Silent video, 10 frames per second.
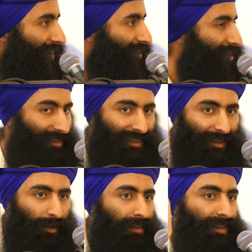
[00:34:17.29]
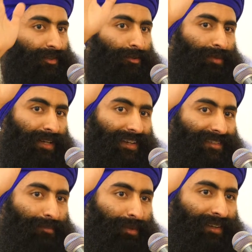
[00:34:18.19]
Just, I need to do my
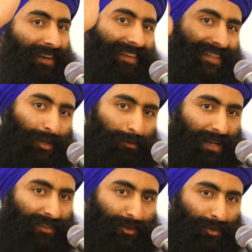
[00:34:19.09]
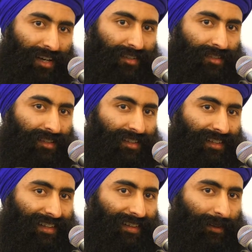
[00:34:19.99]
Simran, I need to go back to Newcastle.
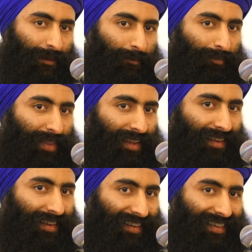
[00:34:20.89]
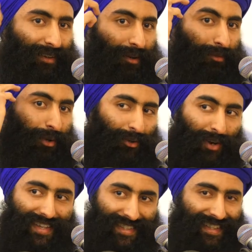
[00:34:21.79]
I'm not
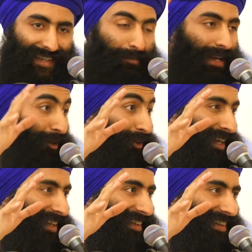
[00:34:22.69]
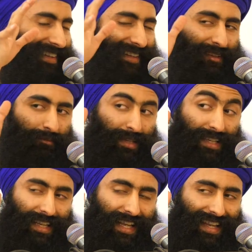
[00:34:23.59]
crazy, I may look it, but
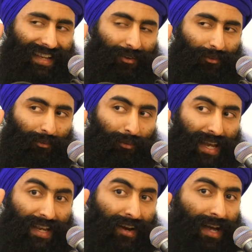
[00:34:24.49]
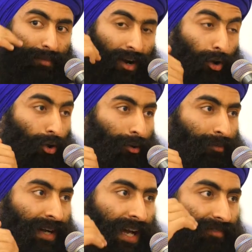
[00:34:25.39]
when I'm at
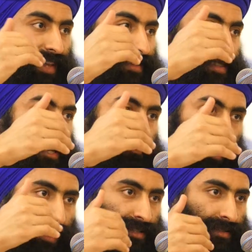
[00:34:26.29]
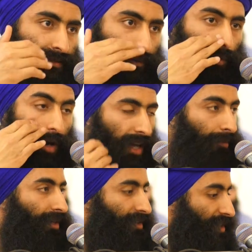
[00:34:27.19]
home, I have that same place. Why?
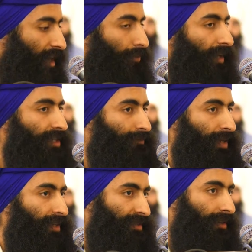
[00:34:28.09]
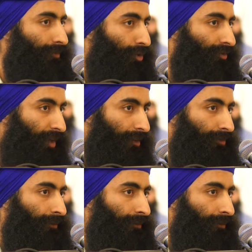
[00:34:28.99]
Because that place picks up your vibe.